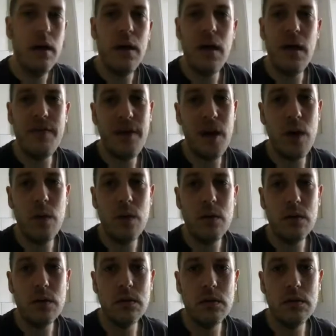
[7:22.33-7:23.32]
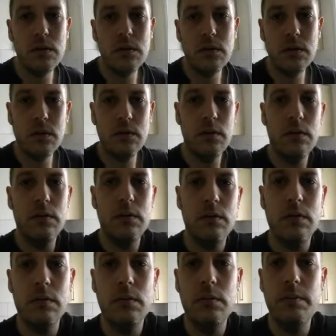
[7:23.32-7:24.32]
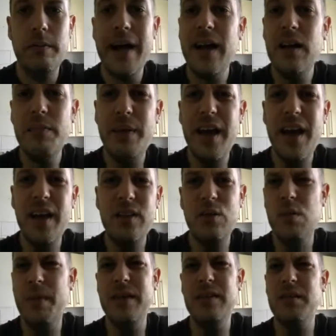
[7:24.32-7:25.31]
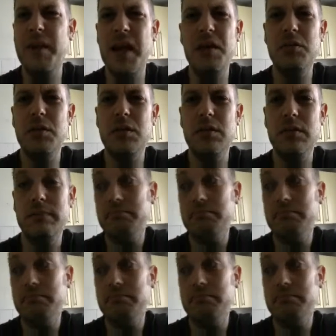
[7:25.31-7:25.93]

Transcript: Love you. Back in a bit. Talk about something else.